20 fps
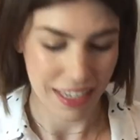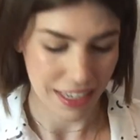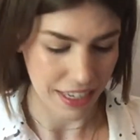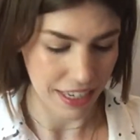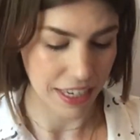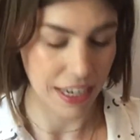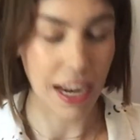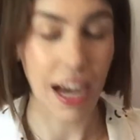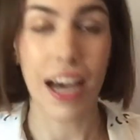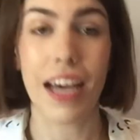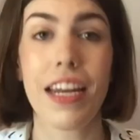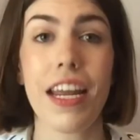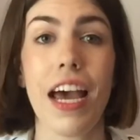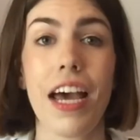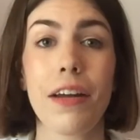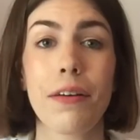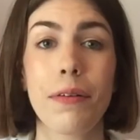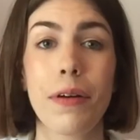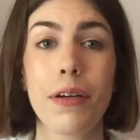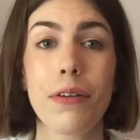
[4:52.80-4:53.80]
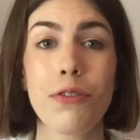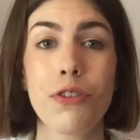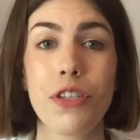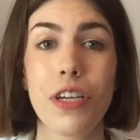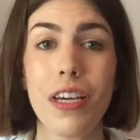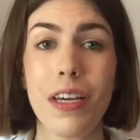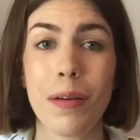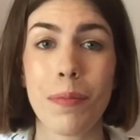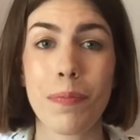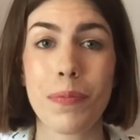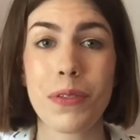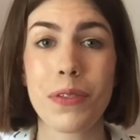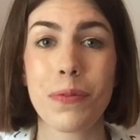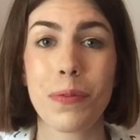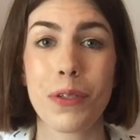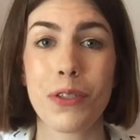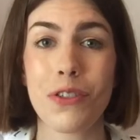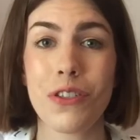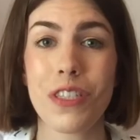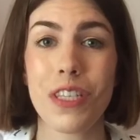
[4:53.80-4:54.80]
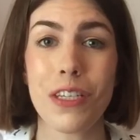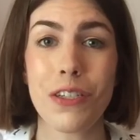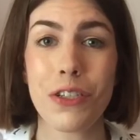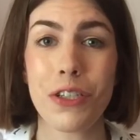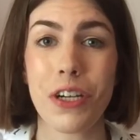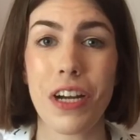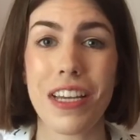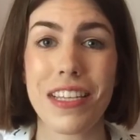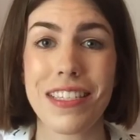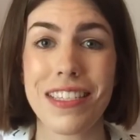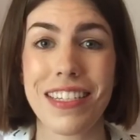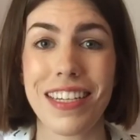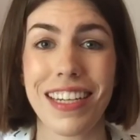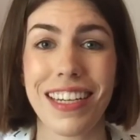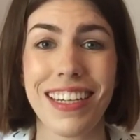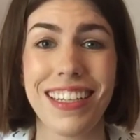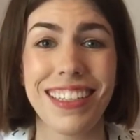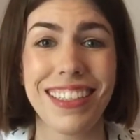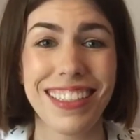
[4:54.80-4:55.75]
non-hetero ships, which is interesting.